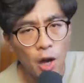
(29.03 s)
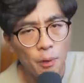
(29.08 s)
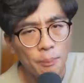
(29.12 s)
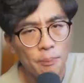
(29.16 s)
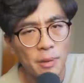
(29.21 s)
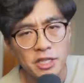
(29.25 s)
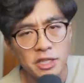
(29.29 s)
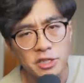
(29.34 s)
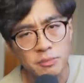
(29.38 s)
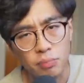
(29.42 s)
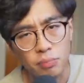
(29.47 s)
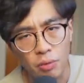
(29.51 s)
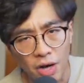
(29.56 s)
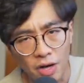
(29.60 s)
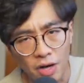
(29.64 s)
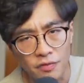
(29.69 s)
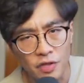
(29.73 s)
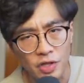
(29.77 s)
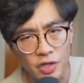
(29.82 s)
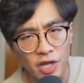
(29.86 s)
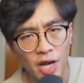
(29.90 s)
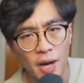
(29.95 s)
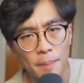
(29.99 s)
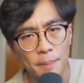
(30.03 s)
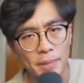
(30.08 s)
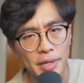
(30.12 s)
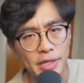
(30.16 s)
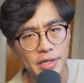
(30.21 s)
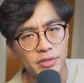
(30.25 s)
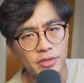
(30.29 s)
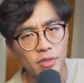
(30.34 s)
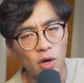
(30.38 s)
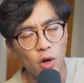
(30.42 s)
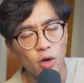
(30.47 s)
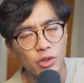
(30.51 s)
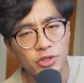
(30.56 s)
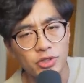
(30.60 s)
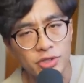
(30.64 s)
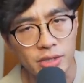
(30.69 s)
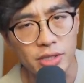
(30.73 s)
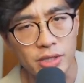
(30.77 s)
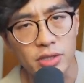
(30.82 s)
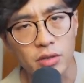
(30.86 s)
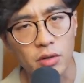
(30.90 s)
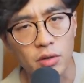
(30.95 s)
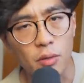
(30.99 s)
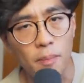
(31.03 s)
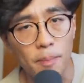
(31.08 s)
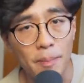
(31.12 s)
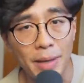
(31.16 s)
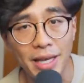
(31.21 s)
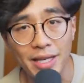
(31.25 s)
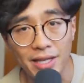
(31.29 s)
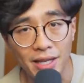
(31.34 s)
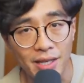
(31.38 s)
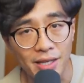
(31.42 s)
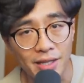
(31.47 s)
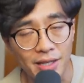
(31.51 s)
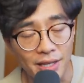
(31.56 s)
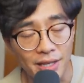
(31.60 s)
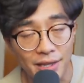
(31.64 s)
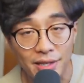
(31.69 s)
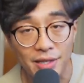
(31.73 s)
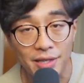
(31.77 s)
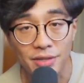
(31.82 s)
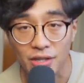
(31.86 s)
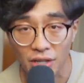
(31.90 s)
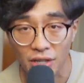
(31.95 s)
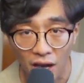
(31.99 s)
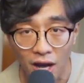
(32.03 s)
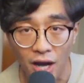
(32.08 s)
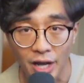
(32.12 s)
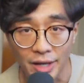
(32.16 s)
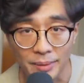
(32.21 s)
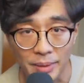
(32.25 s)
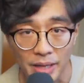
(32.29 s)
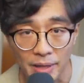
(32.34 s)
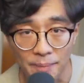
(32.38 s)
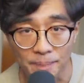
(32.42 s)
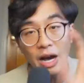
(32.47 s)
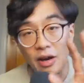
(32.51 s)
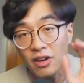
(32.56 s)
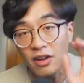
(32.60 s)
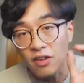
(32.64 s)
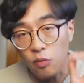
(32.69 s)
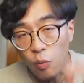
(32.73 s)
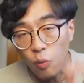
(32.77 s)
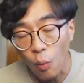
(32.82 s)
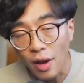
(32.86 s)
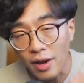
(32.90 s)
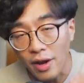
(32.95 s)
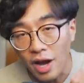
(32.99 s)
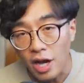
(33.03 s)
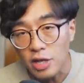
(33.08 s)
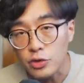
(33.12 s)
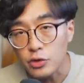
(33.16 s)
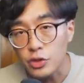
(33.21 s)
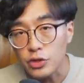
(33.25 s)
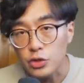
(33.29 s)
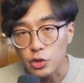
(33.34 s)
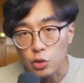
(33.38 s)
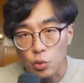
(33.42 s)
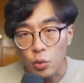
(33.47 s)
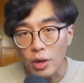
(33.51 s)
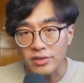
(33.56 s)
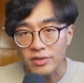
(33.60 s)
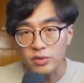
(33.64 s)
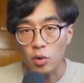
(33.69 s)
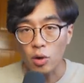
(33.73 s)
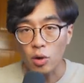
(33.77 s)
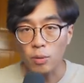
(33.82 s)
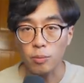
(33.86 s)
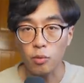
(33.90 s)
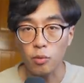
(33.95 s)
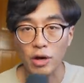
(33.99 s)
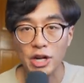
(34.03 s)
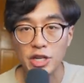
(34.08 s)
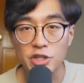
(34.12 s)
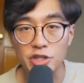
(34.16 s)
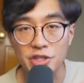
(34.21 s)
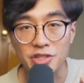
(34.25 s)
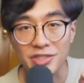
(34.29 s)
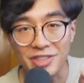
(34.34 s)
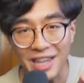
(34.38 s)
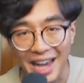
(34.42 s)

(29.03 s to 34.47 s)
much profit companies are still making in this economy. Out of 100 US corporations